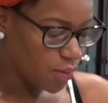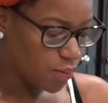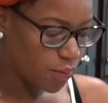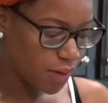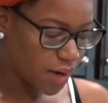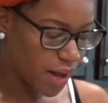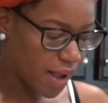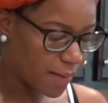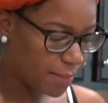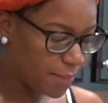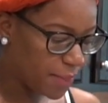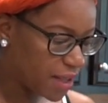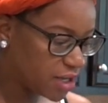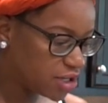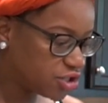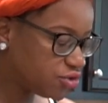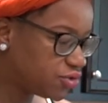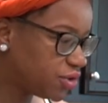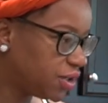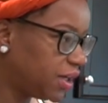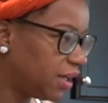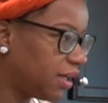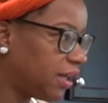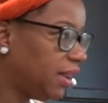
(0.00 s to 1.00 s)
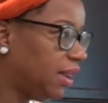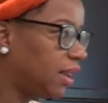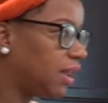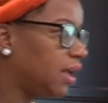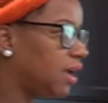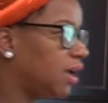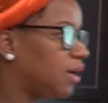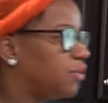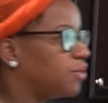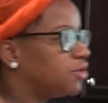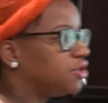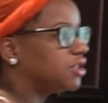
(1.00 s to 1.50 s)
We're not measuring
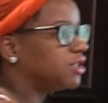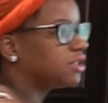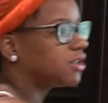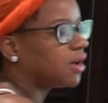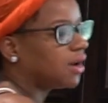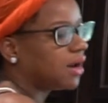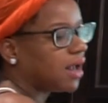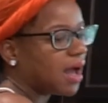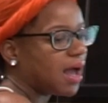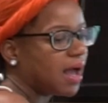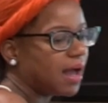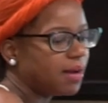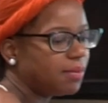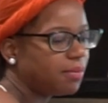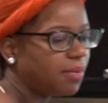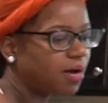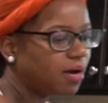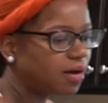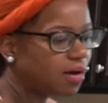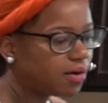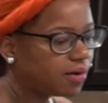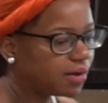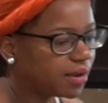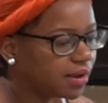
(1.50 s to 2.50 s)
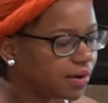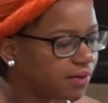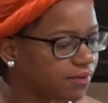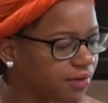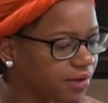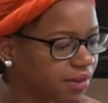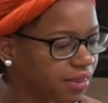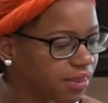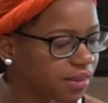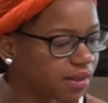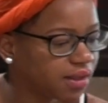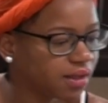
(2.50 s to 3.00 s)
anything. We're just gonna eyeball
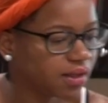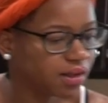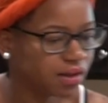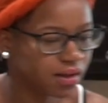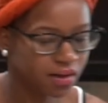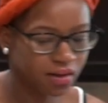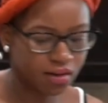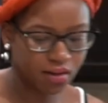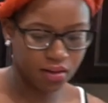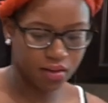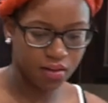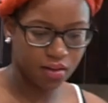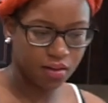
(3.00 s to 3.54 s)
everything.